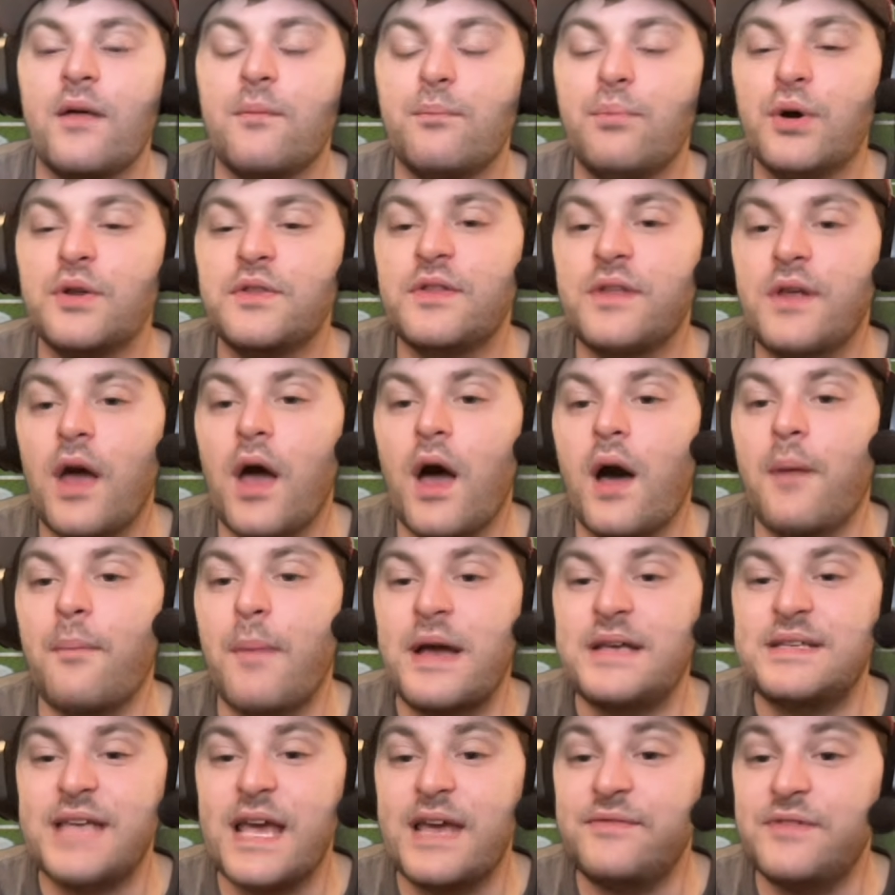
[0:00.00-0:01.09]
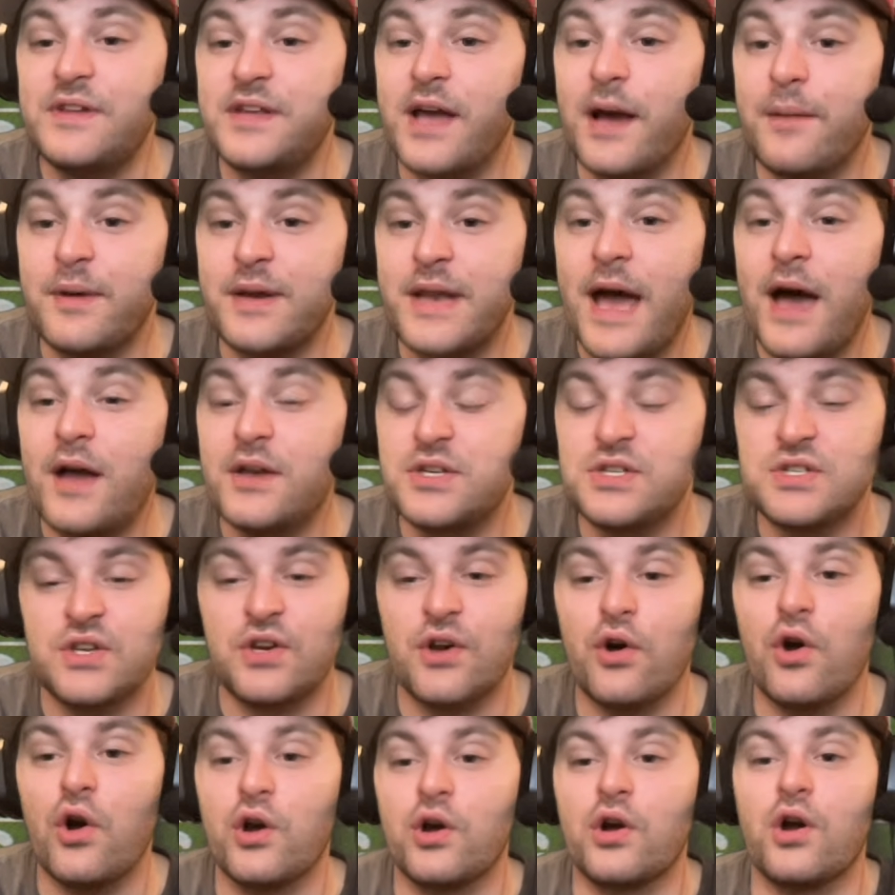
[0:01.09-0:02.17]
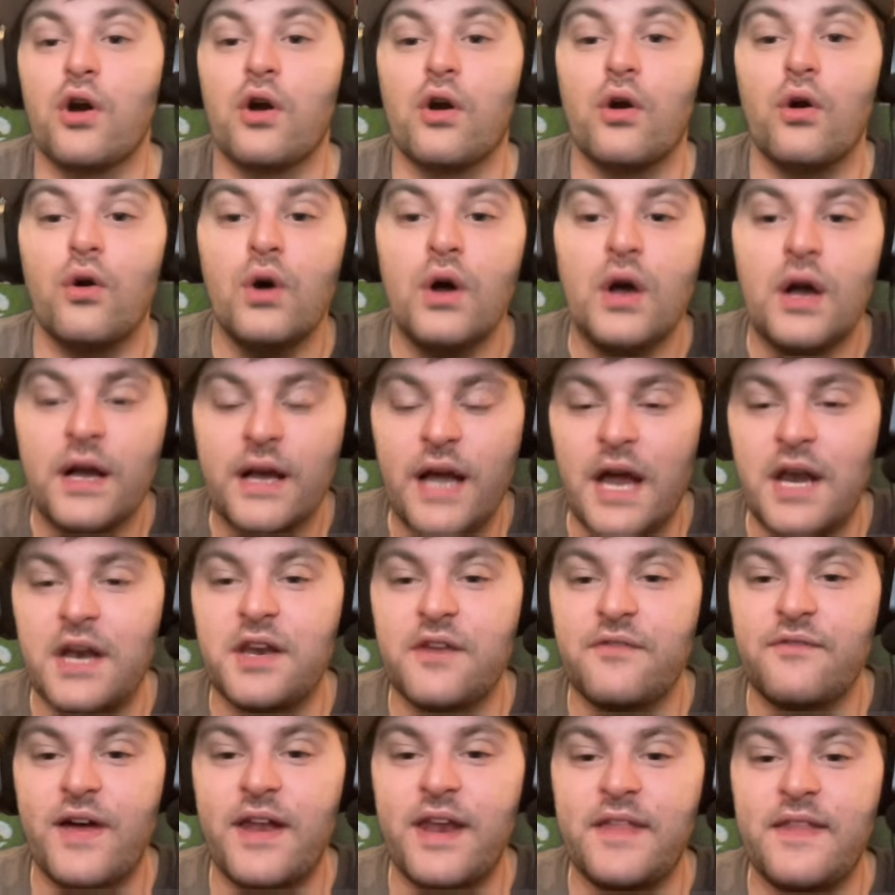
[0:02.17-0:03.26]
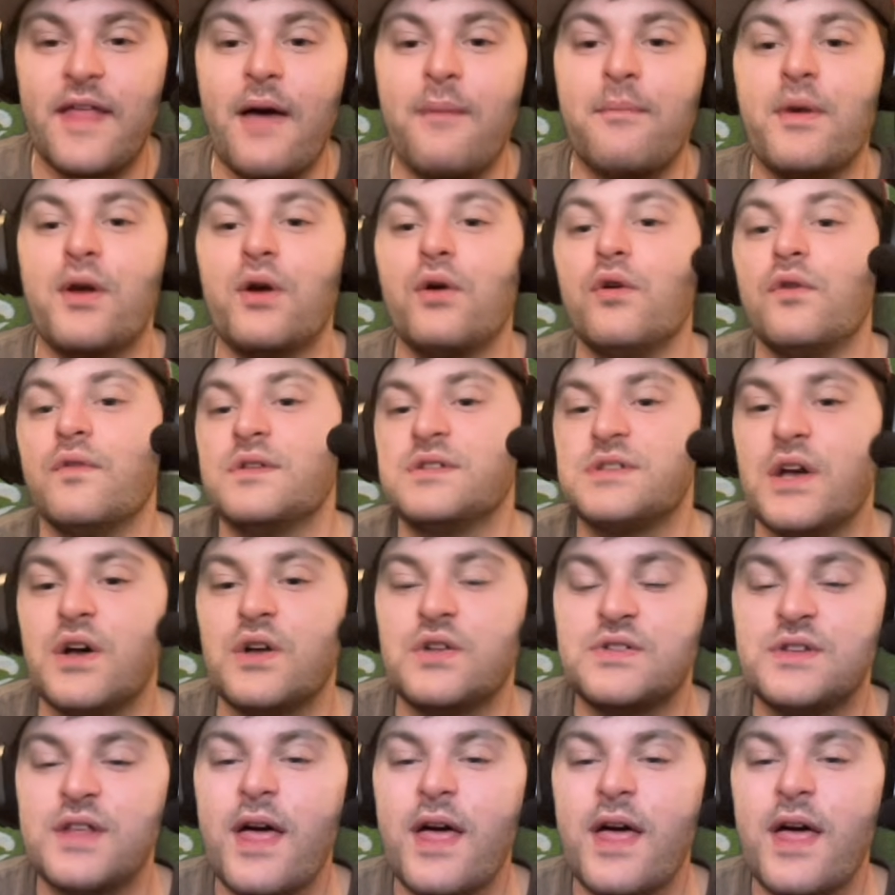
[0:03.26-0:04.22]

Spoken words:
put my safety coming down just in a hook curl, kind of defending that middle of the zone.